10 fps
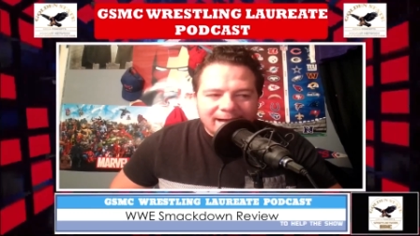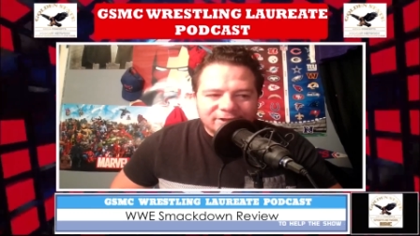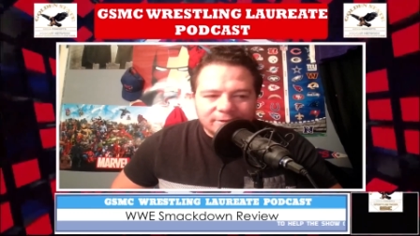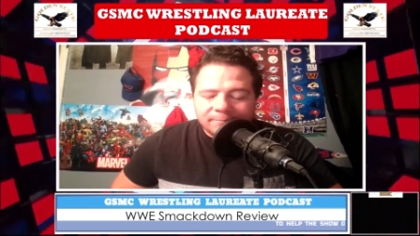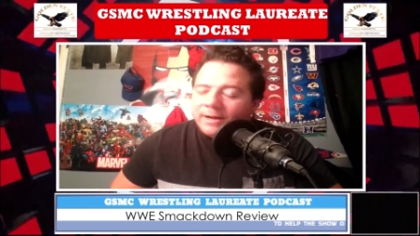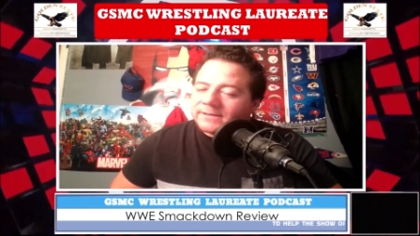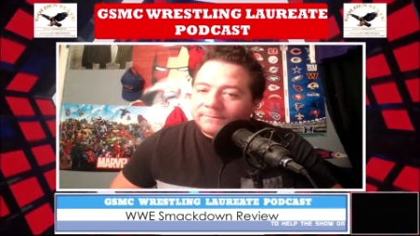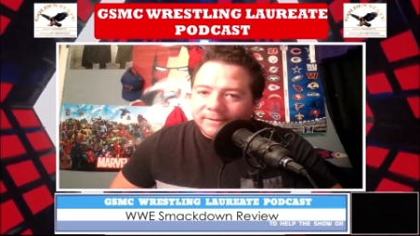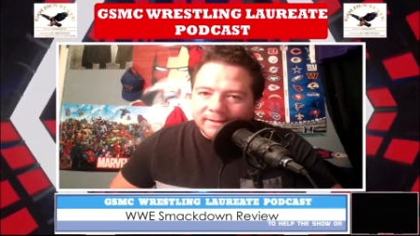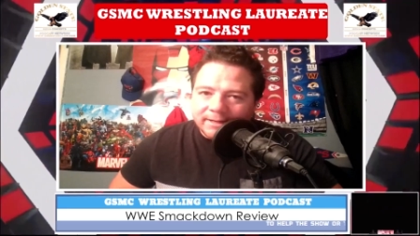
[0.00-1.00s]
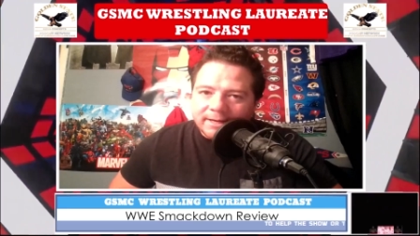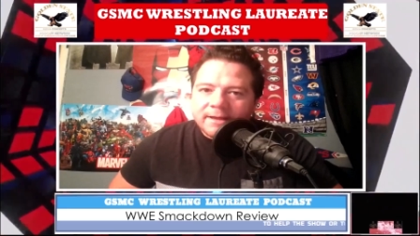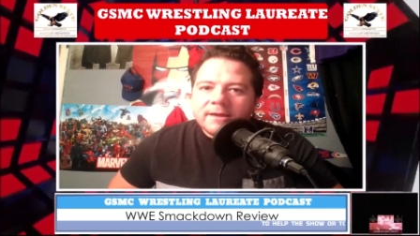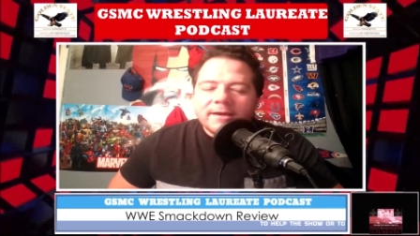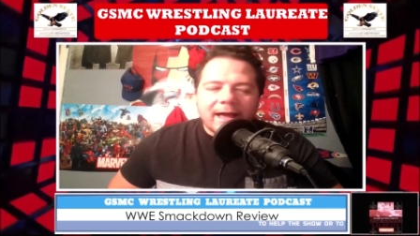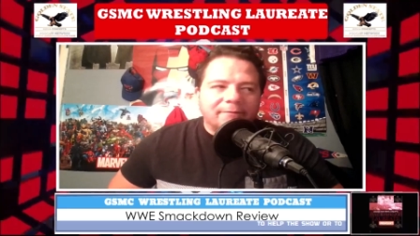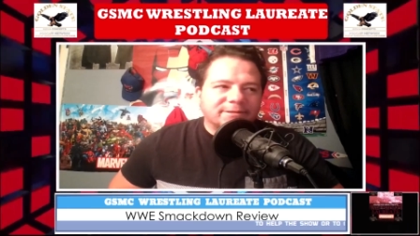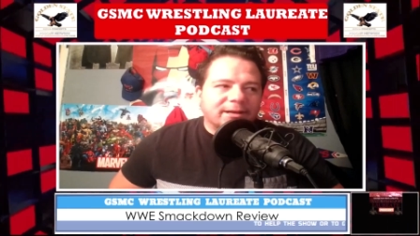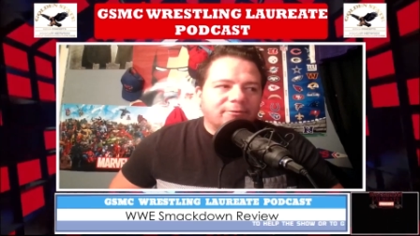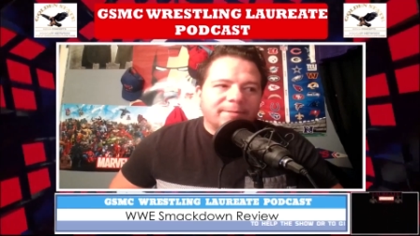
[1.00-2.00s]
cash in possibility i
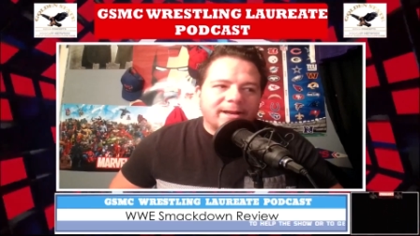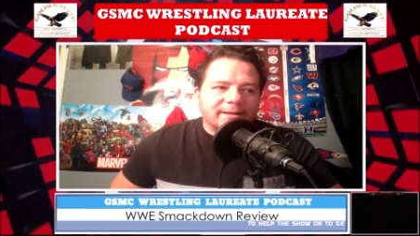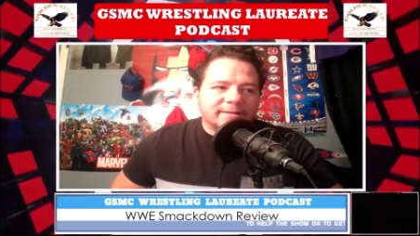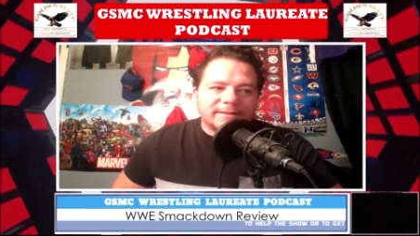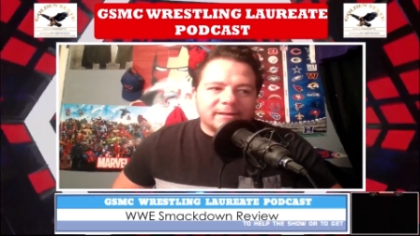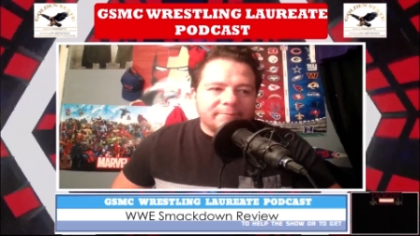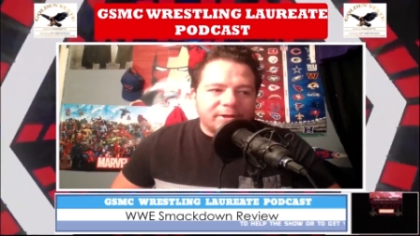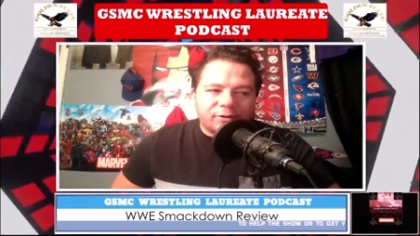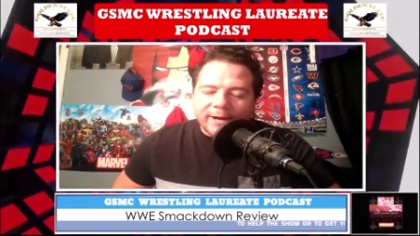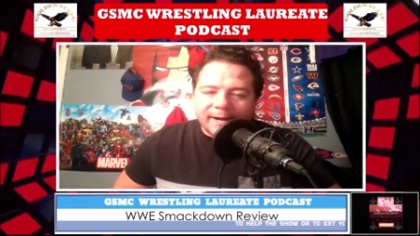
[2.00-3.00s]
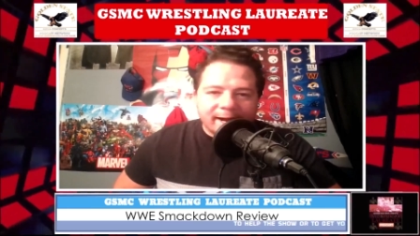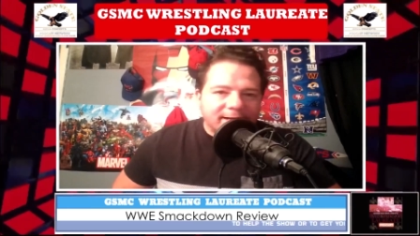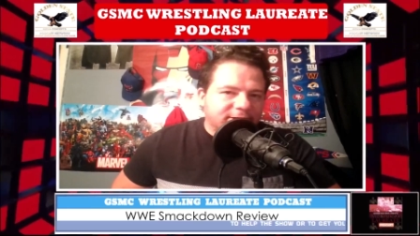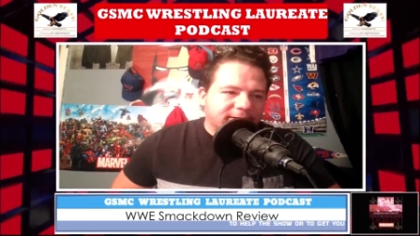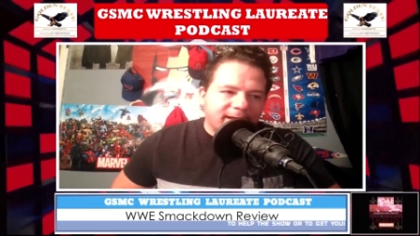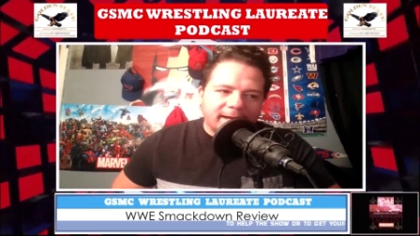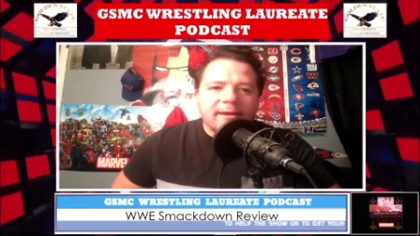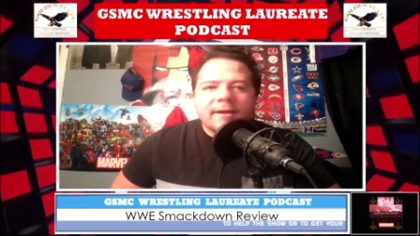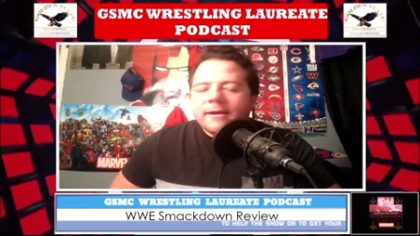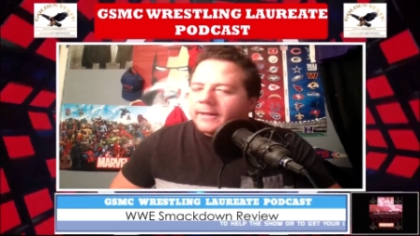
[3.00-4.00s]
was like oh my god this is going to be a great cash in like
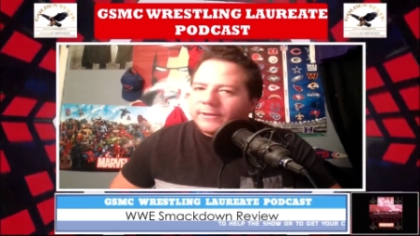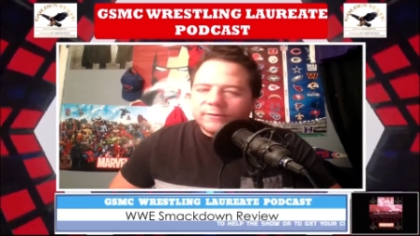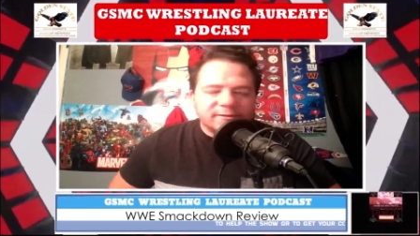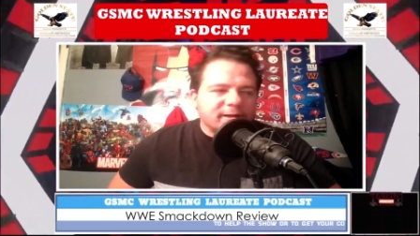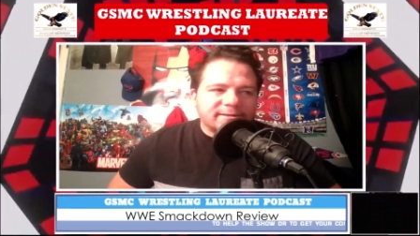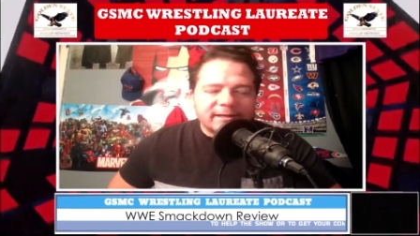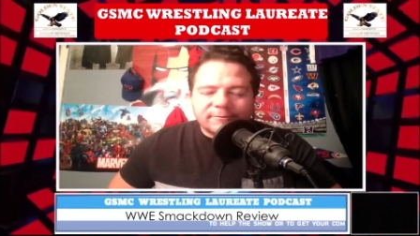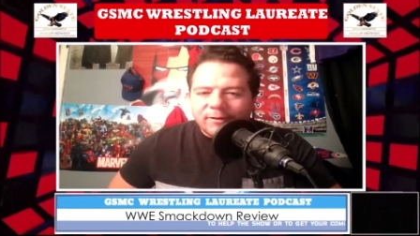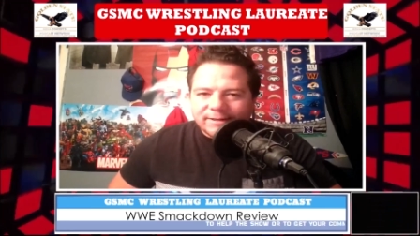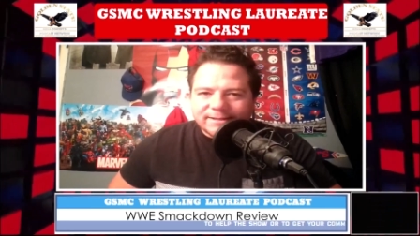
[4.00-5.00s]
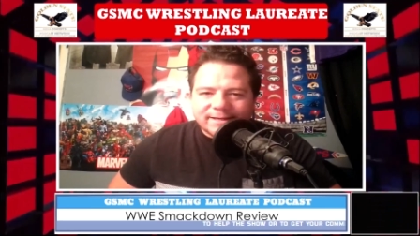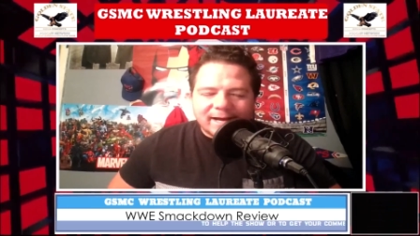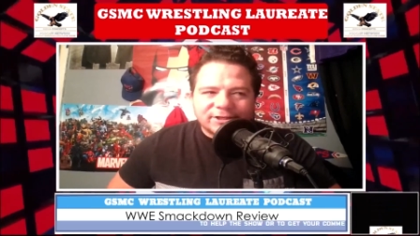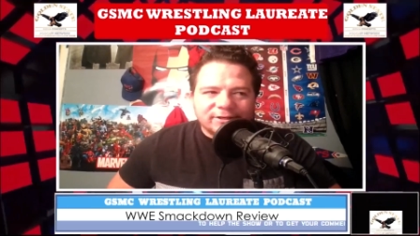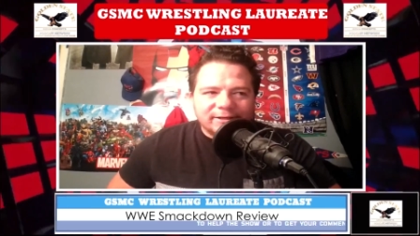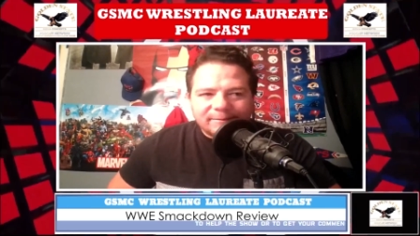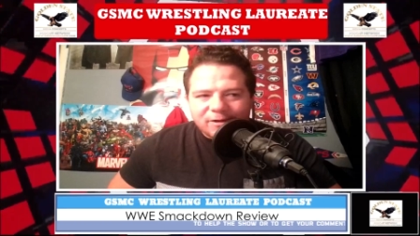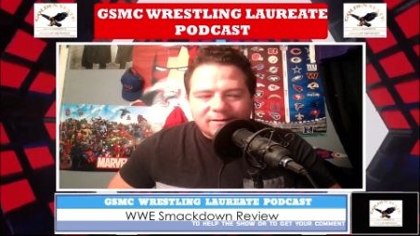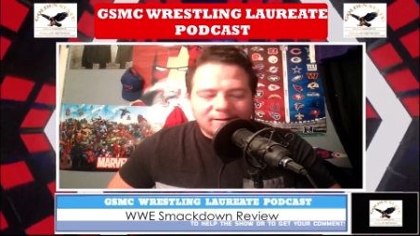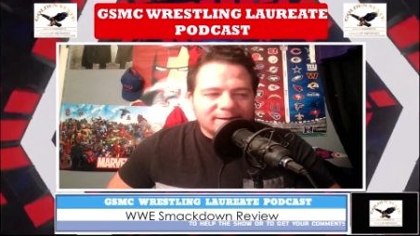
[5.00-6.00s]
like you saw seth rollins cashing in at
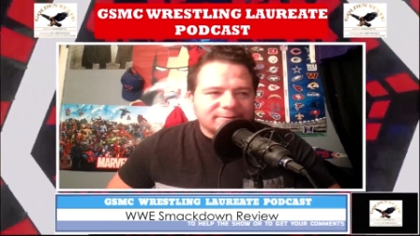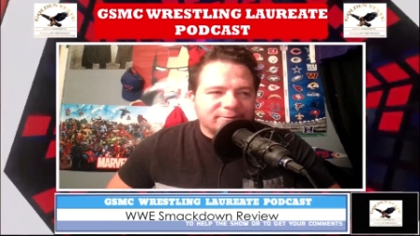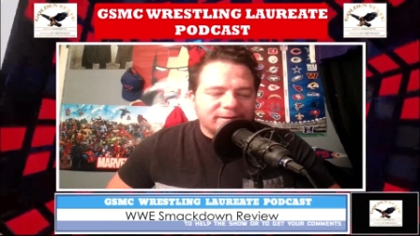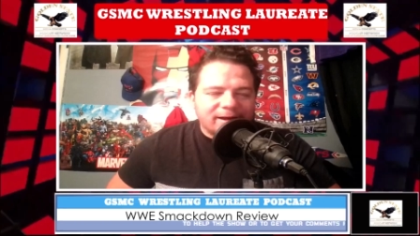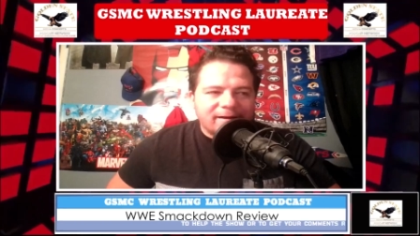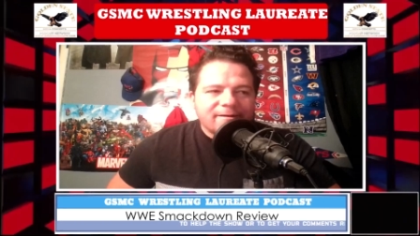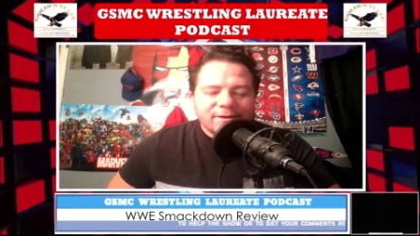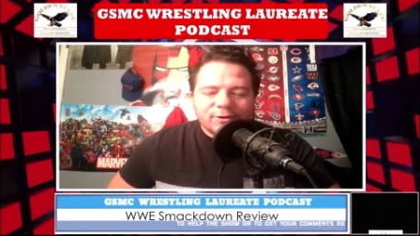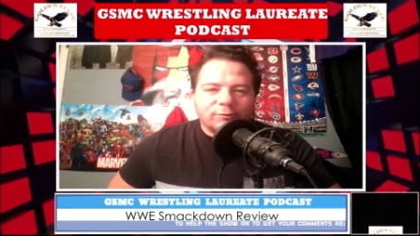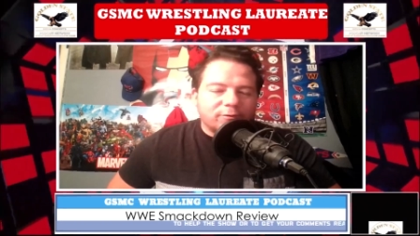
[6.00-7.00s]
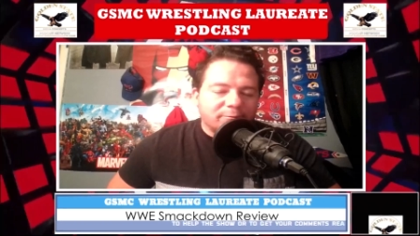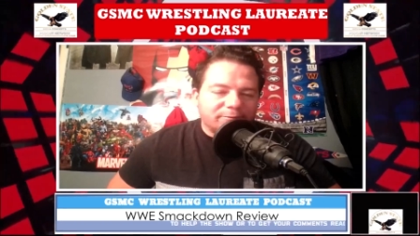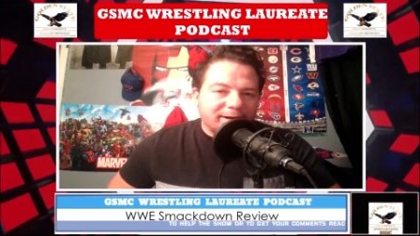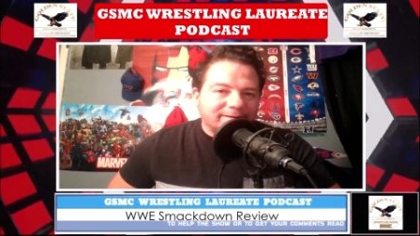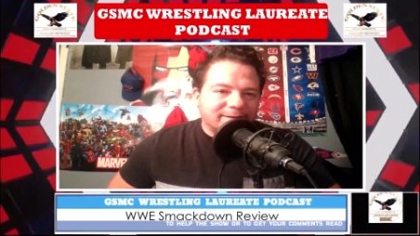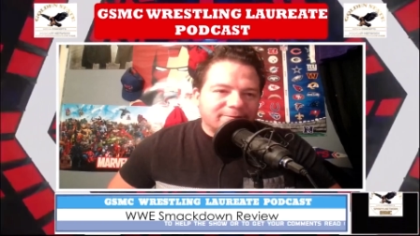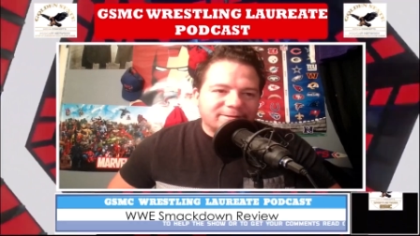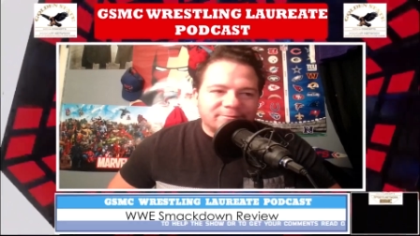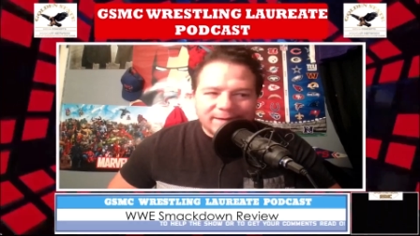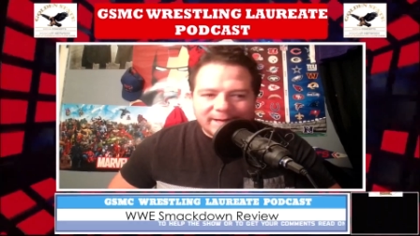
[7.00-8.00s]
brock lesnar and uh, you know roman reigns at
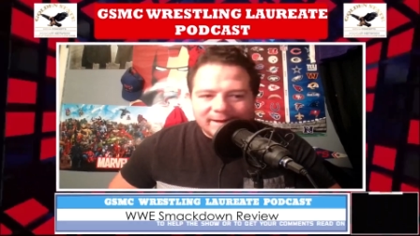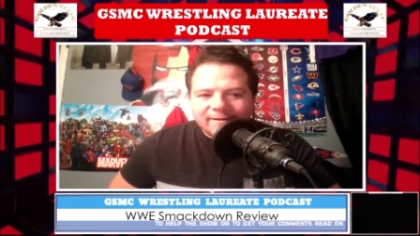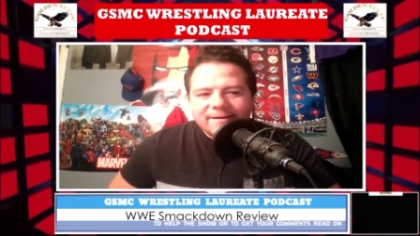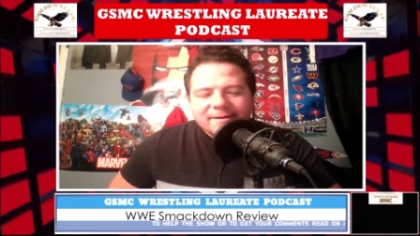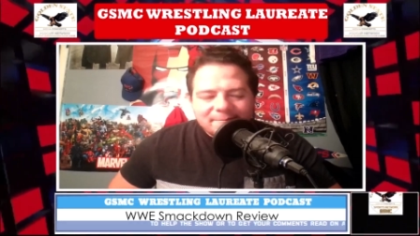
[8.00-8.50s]
wrestlemania